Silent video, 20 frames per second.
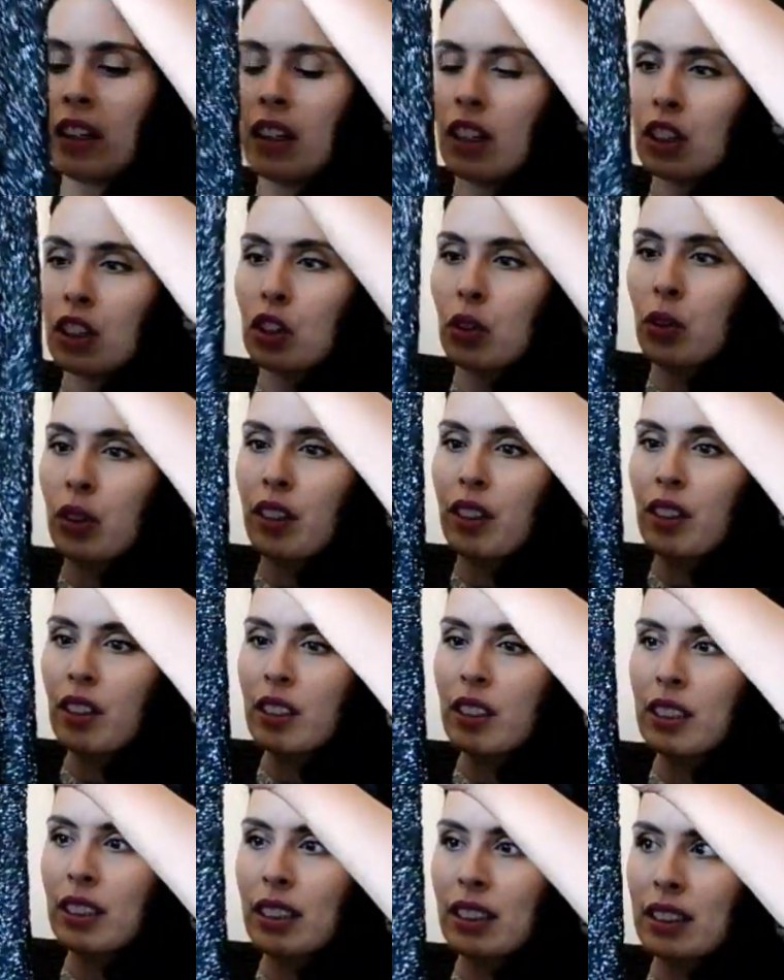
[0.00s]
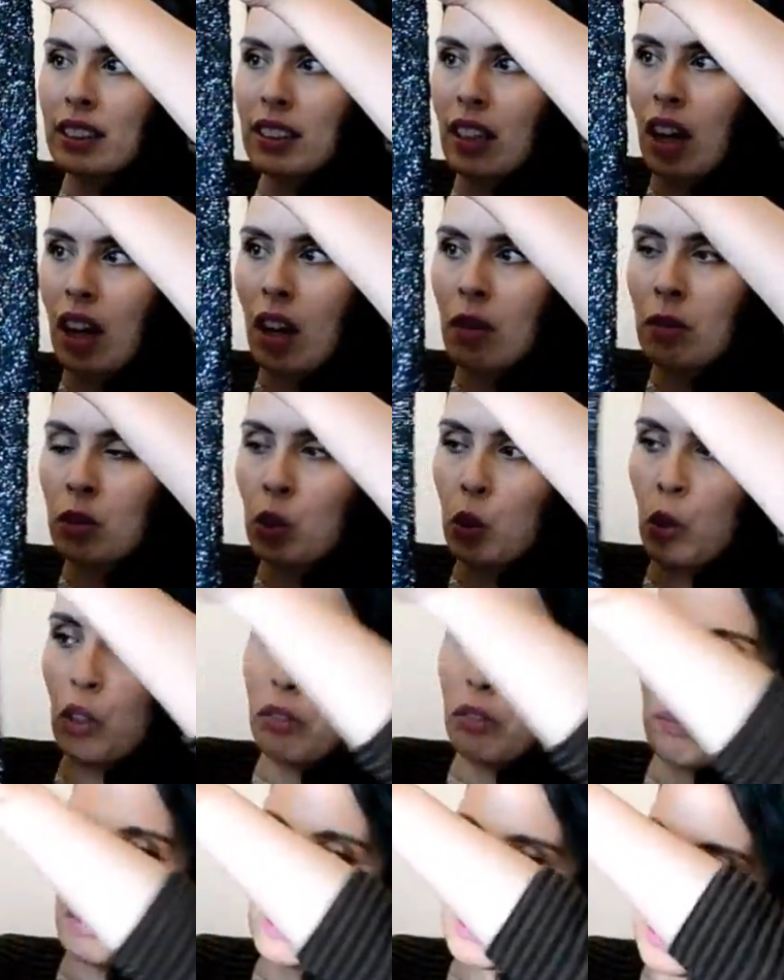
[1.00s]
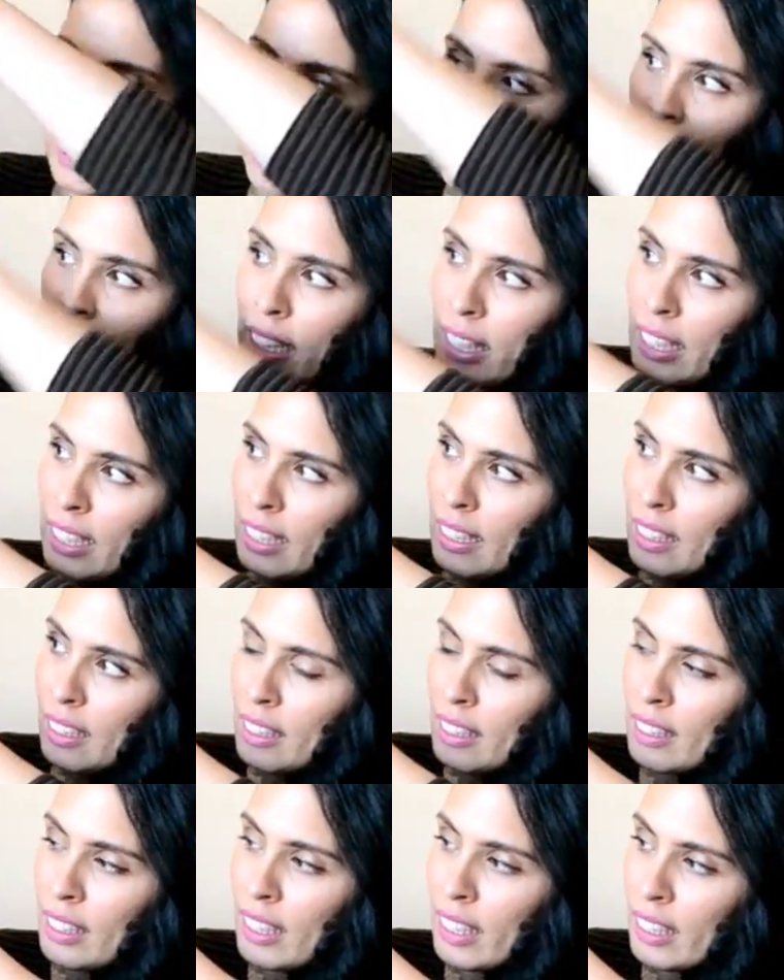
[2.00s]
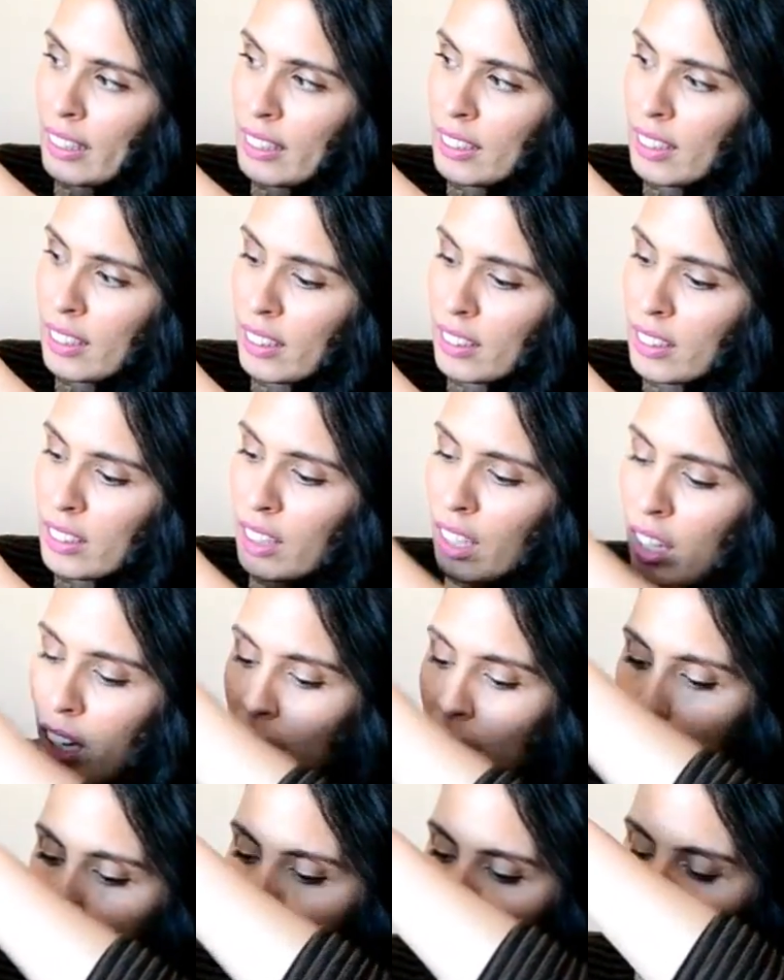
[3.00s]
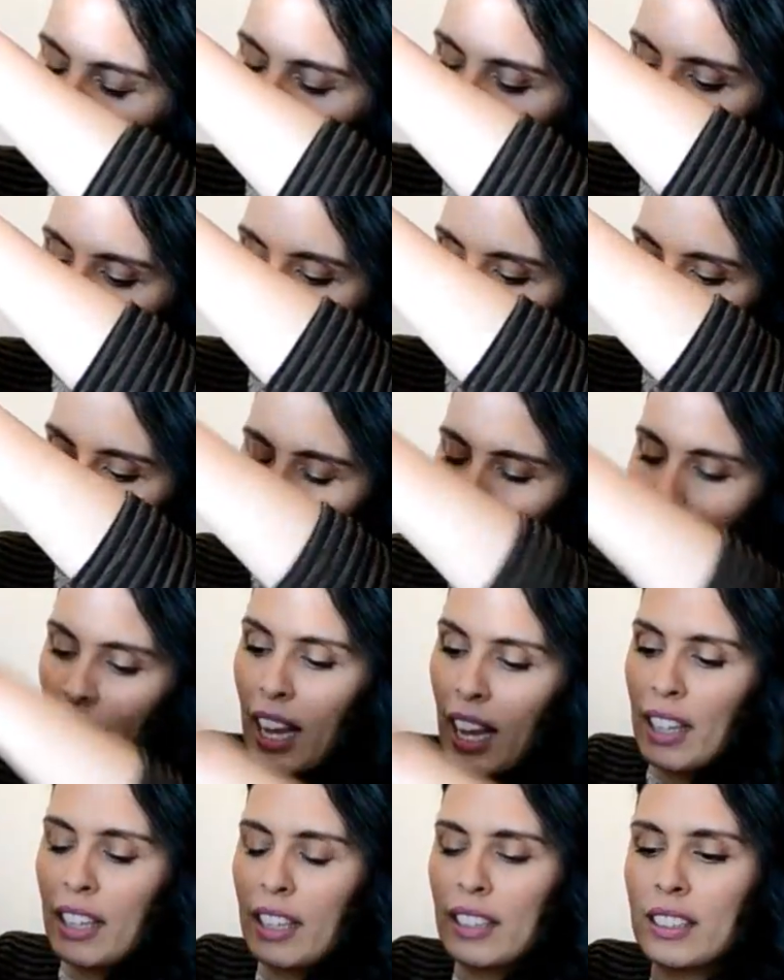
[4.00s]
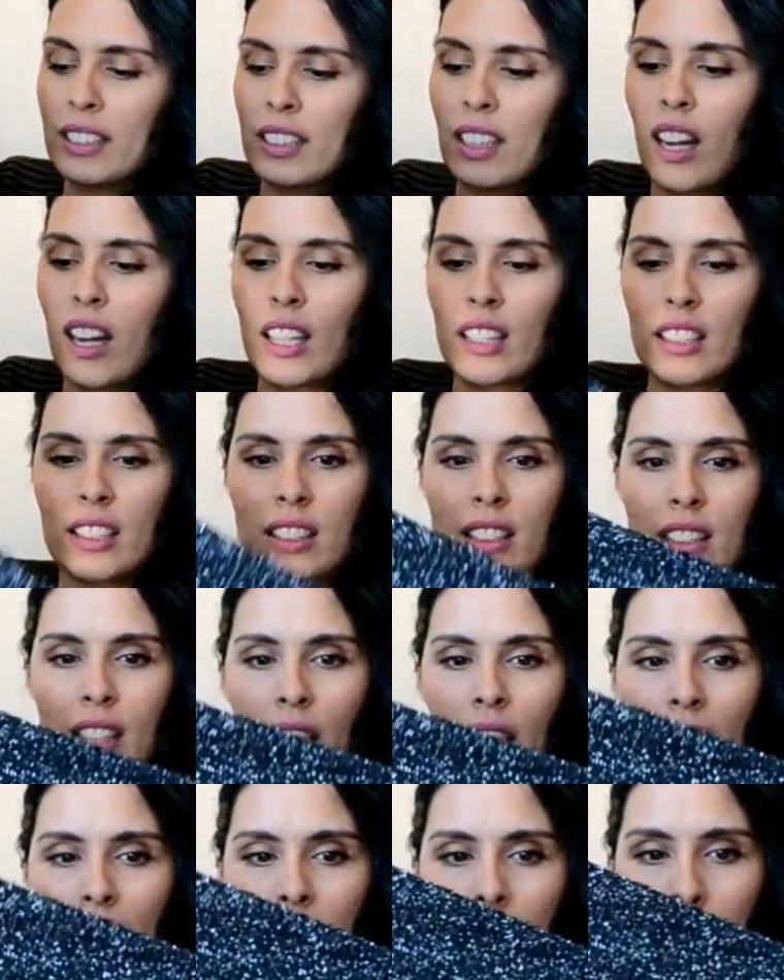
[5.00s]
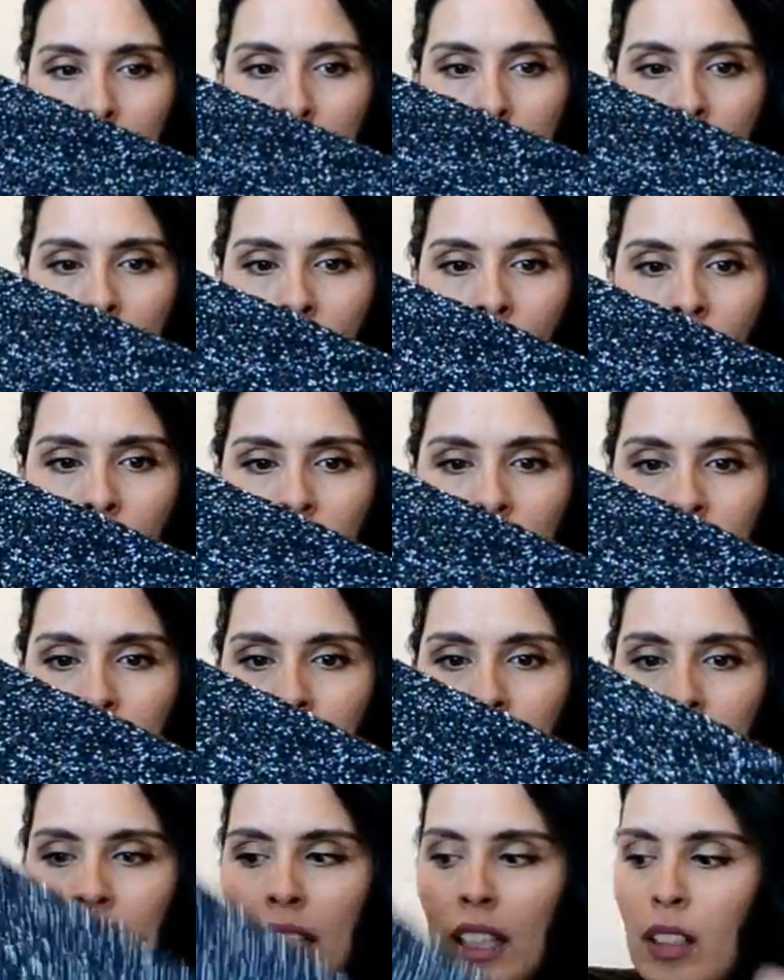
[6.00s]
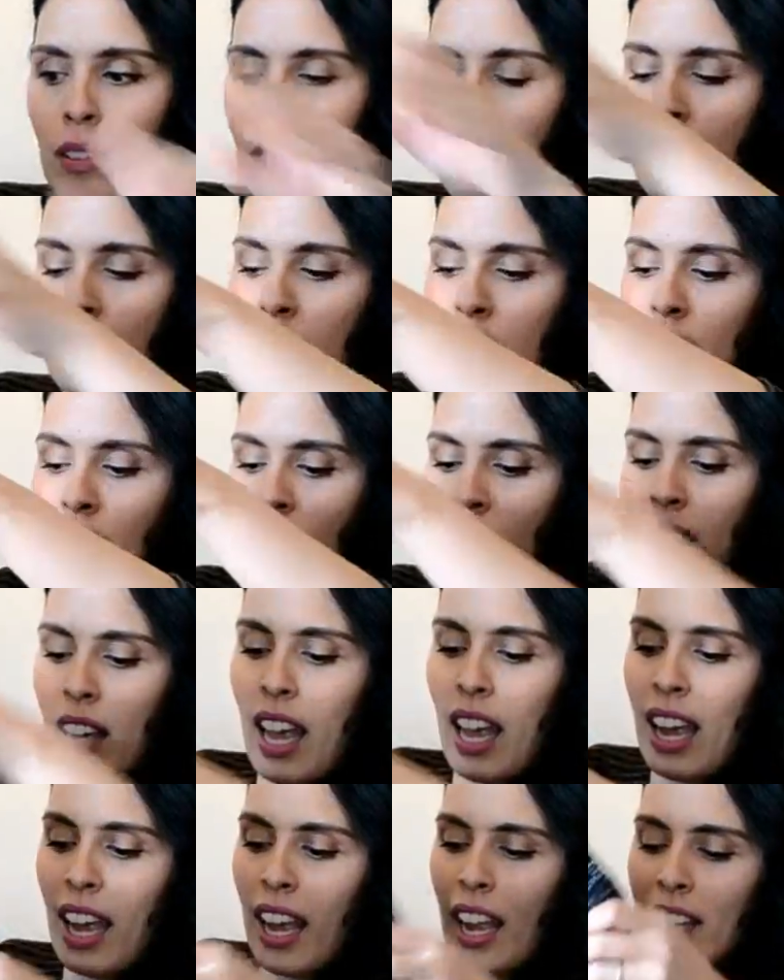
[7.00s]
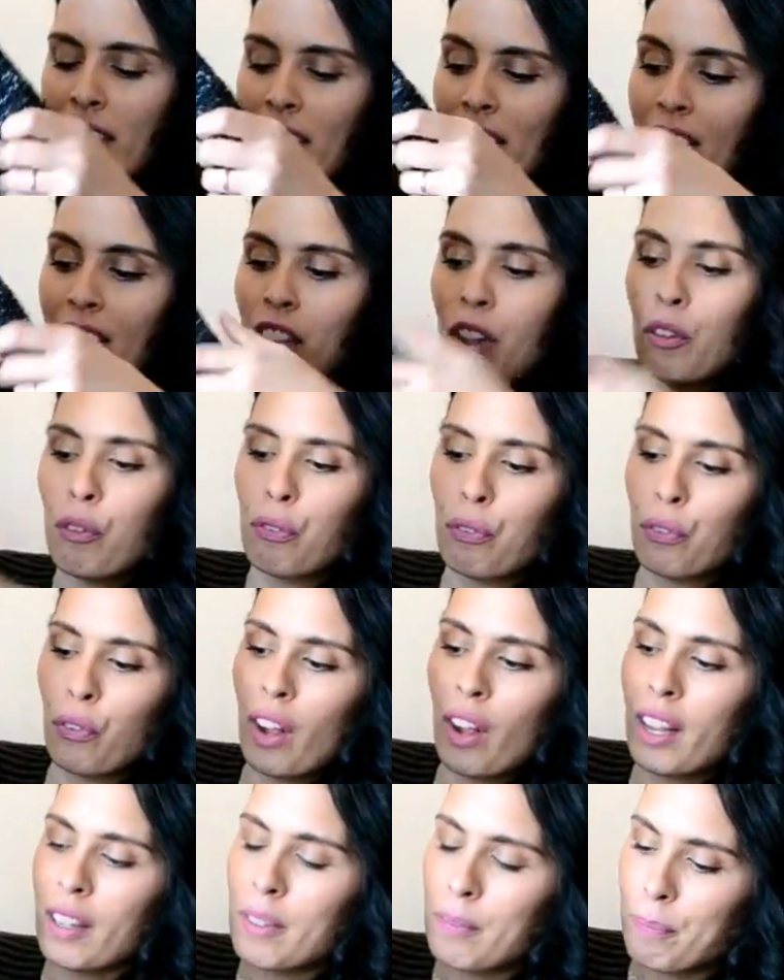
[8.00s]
So here is this sort of metallic knit top, and it's got slightly belled sleeves, and in the front